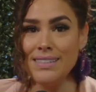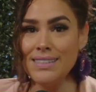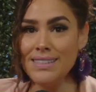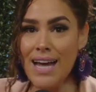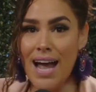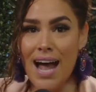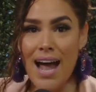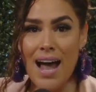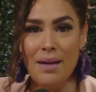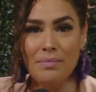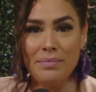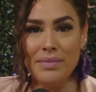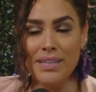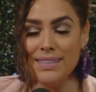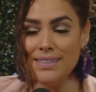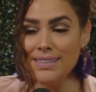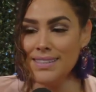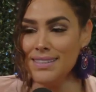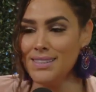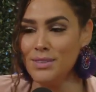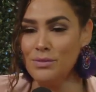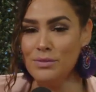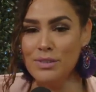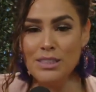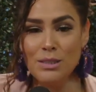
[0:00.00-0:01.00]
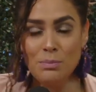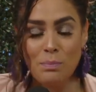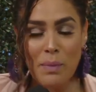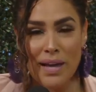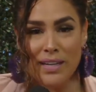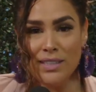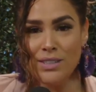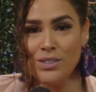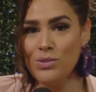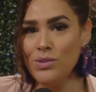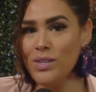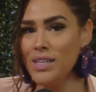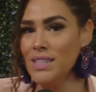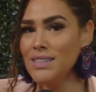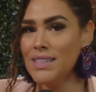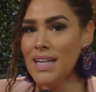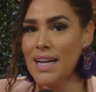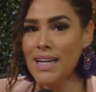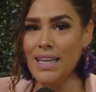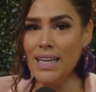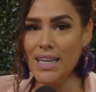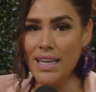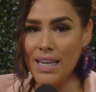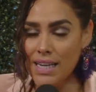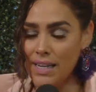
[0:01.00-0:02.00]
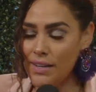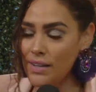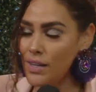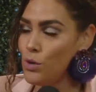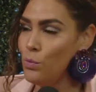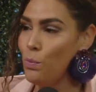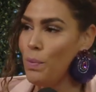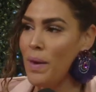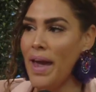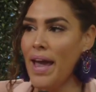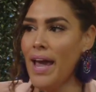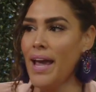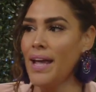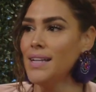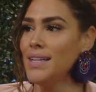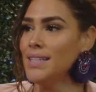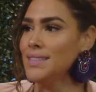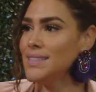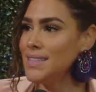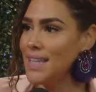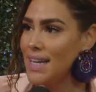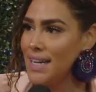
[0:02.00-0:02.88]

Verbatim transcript: job that doesn't respect you that's not getting you paid that's